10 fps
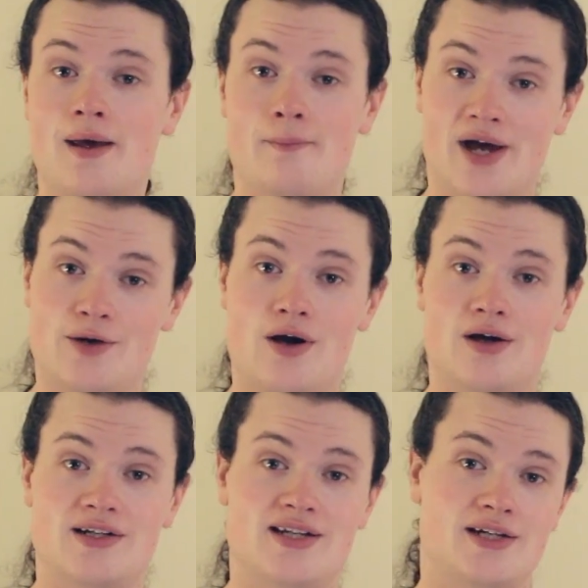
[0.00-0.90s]

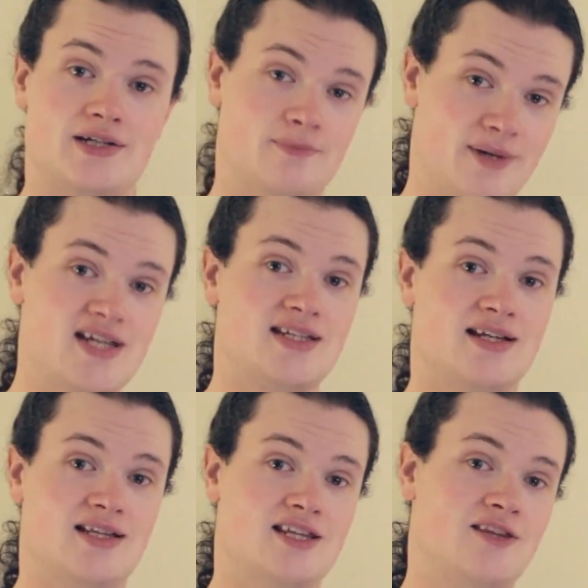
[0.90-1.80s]
microarchitecture based
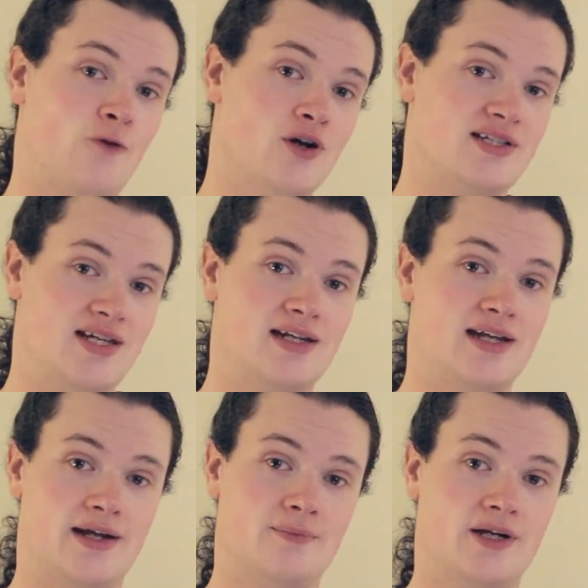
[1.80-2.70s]
on the
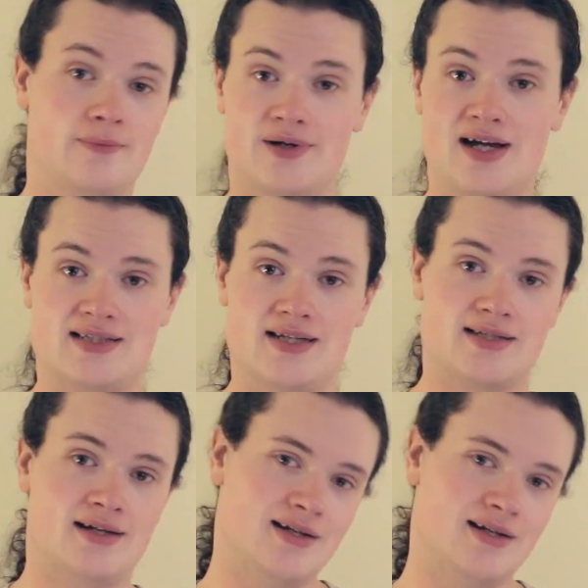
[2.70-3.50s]
14nm process